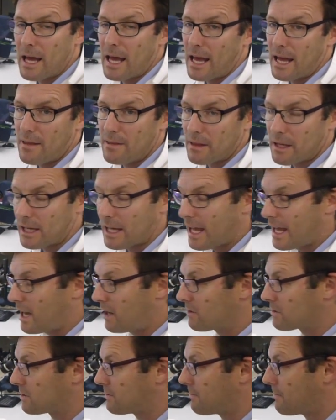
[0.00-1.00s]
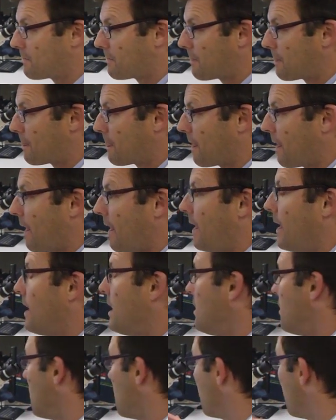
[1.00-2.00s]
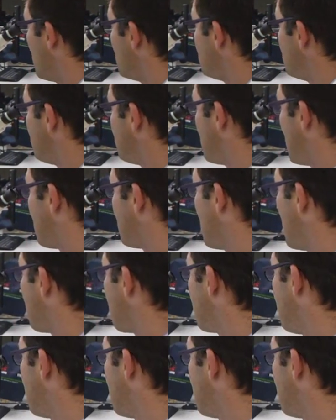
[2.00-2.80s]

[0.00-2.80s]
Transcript: and the count. Once you've done that